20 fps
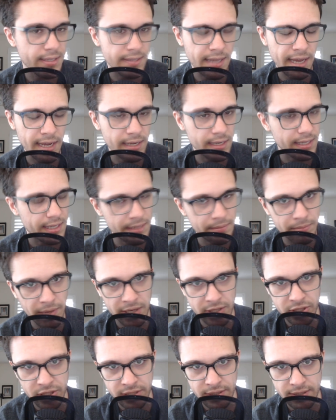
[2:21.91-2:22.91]
is that he
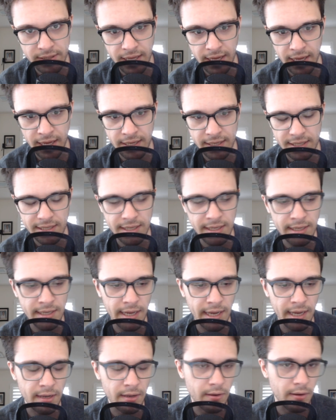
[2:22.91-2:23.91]
mentions that
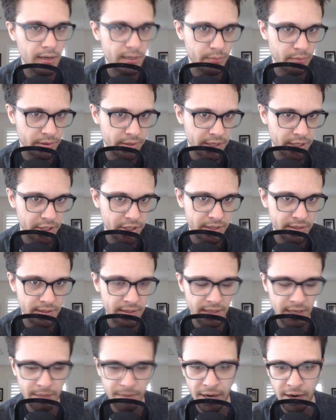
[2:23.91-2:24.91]
he and Lost
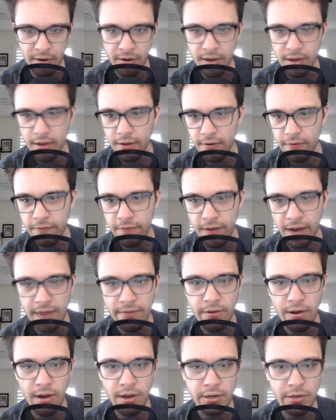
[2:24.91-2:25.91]
Predictions did about
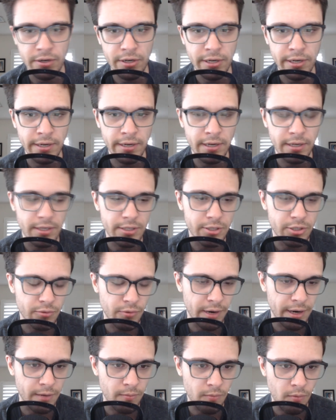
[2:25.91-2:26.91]
500
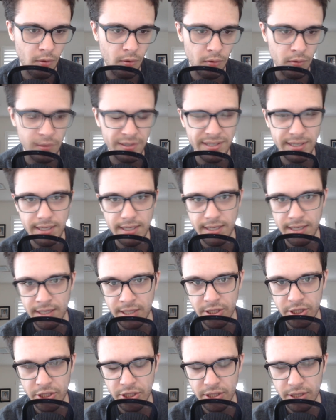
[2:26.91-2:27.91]
trait rolls
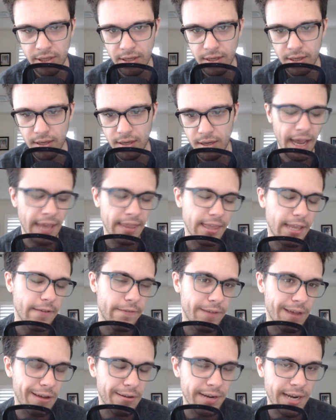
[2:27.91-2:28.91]
each, and they
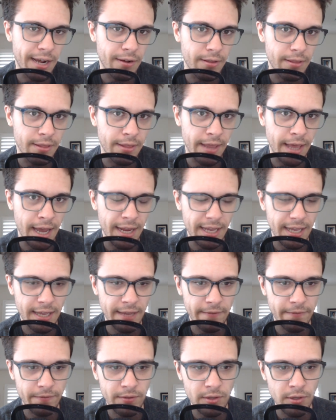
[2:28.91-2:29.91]
found out that
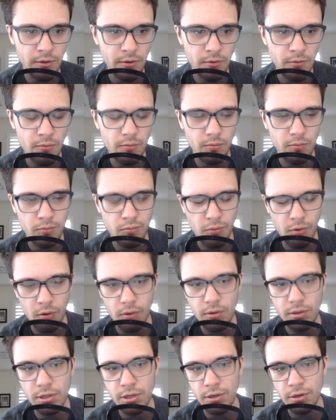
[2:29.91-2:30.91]
if you
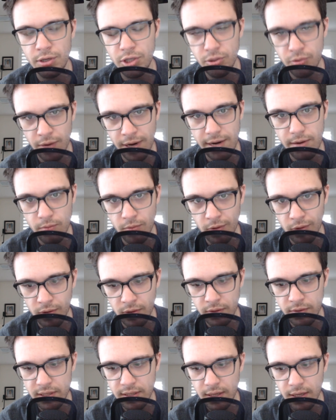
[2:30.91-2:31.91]
roll your trait
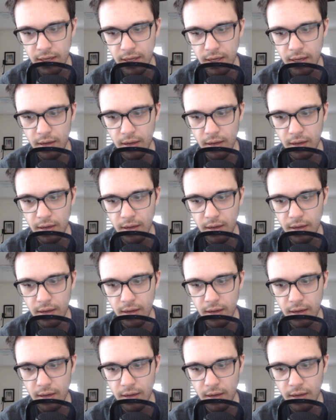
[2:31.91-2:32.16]
rolls